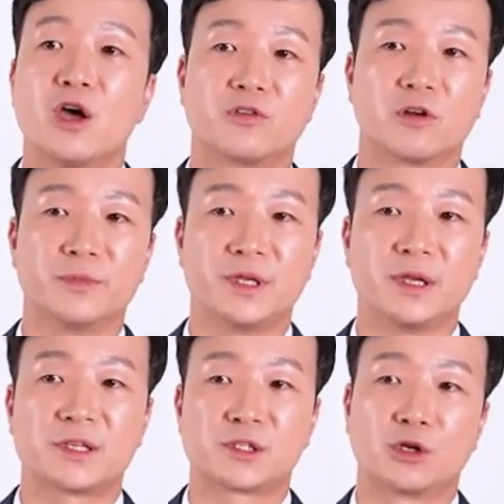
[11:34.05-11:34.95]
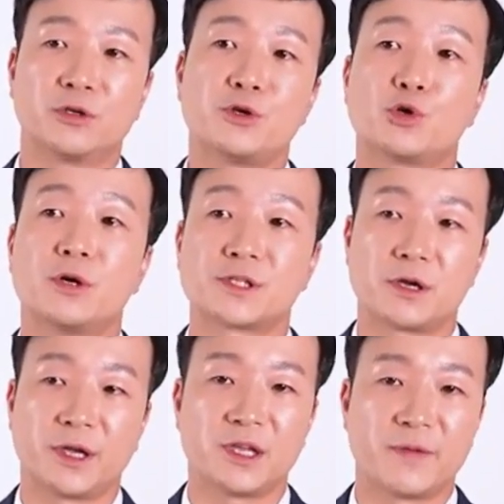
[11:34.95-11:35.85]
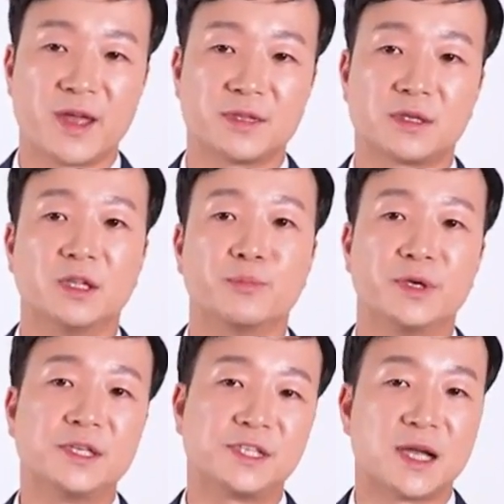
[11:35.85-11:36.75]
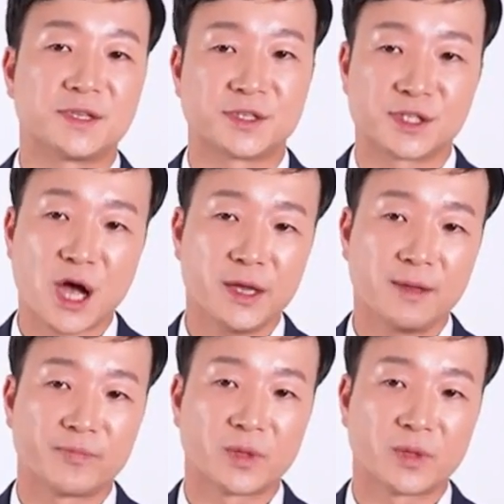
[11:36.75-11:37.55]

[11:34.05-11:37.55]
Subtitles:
from the external short circuit event in PCS side,